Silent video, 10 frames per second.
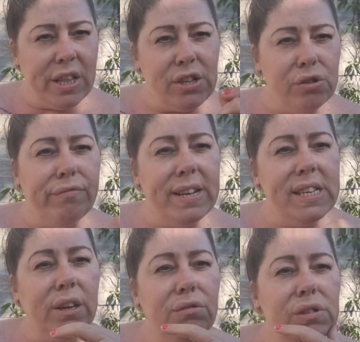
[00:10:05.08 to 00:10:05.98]
so that's
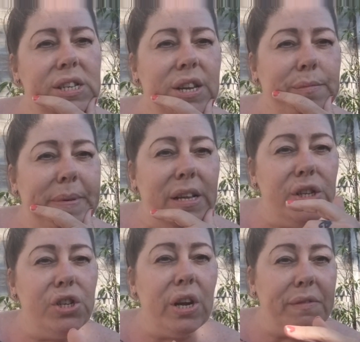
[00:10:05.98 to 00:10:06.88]
already included in your bill,
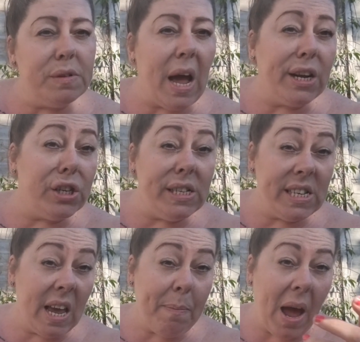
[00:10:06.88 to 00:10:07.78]
so you don't have to actually
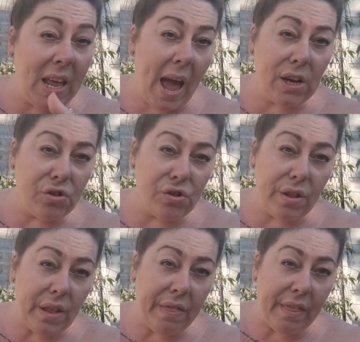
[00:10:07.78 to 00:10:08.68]
tip any
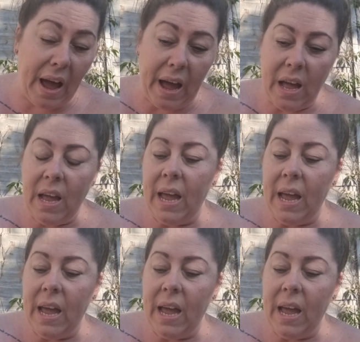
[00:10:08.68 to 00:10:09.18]
extra than that.